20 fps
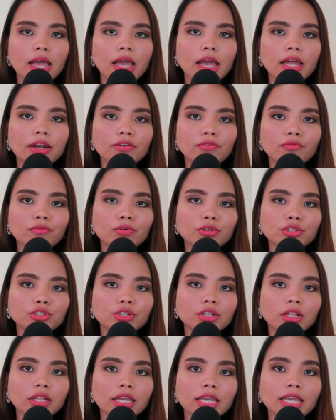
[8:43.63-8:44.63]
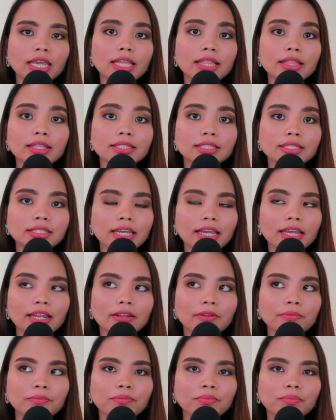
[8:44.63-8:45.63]
And unfortunately, in the
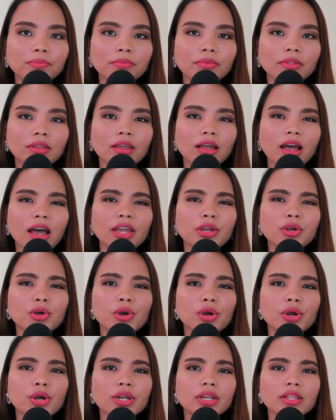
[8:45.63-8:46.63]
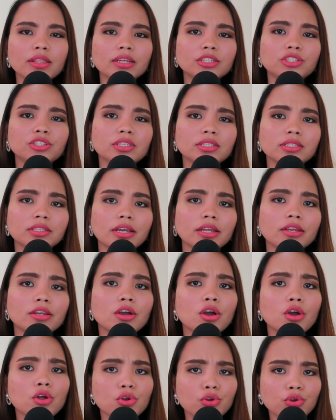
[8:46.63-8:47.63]
state, I heard that she
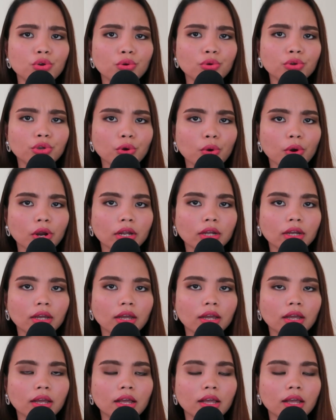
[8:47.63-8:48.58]
said New York.